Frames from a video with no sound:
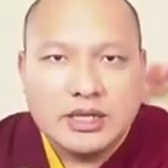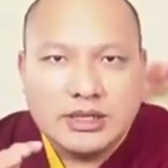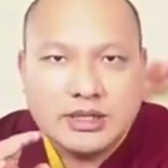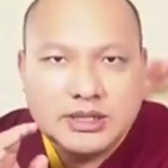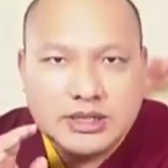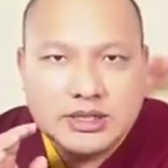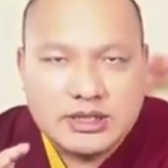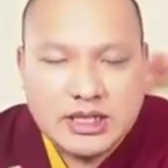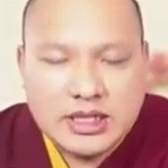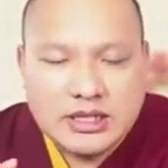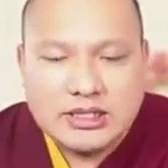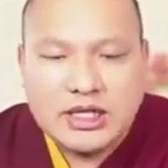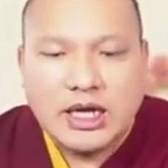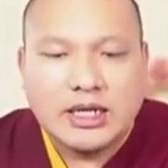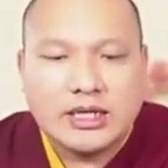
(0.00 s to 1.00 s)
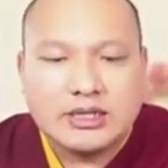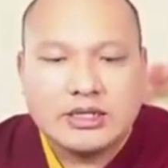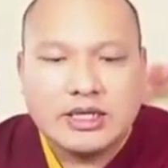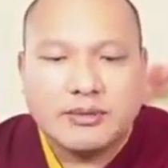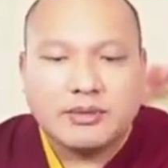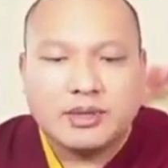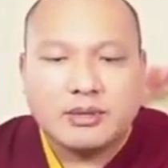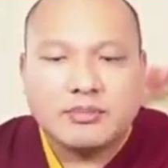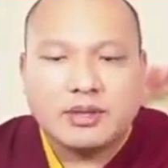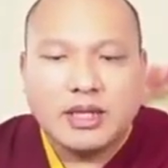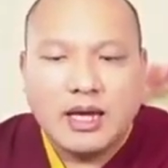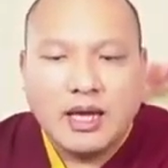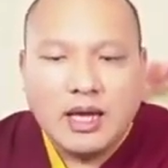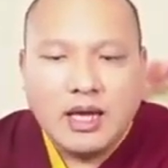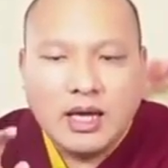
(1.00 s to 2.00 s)
connections made
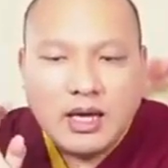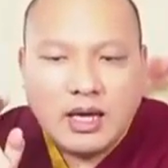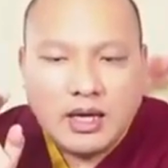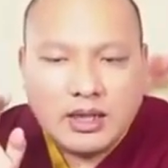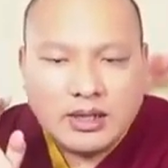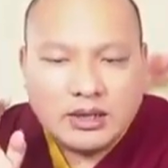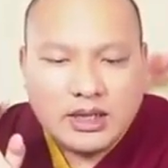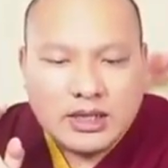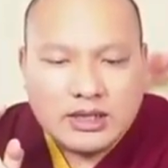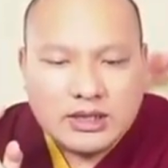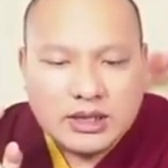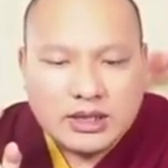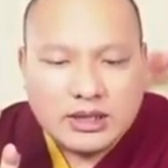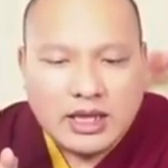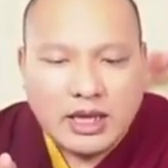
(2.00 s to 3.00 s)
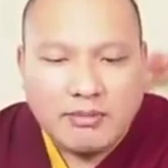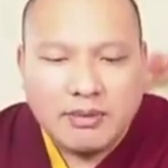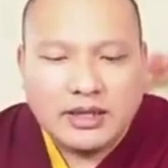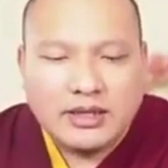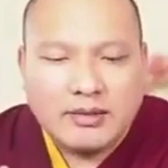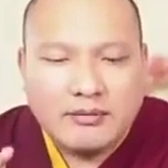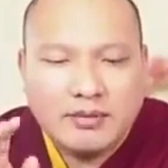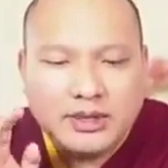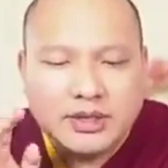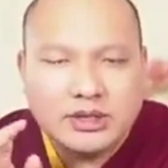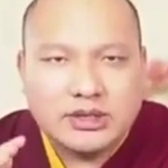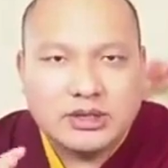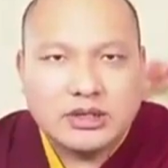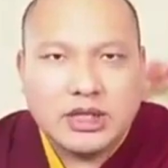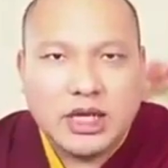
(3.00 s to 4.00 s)
people of every level of society.
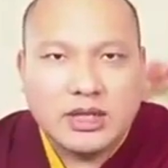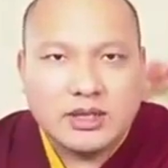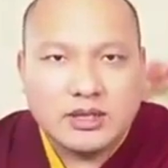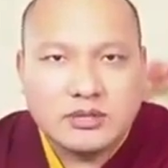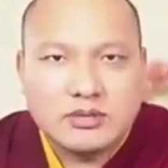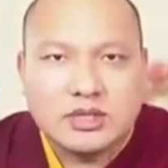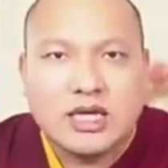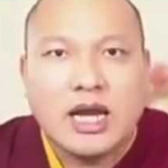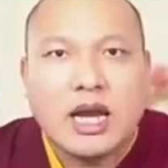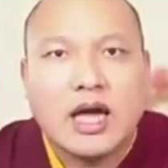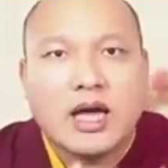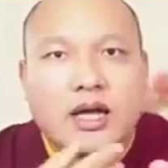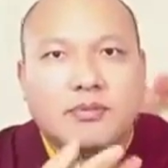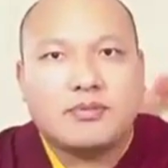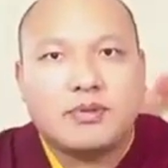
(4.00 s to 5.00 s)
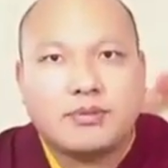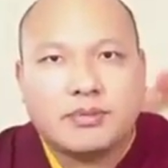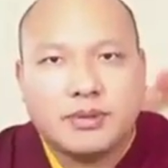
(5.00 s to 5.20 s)
So fundamentally,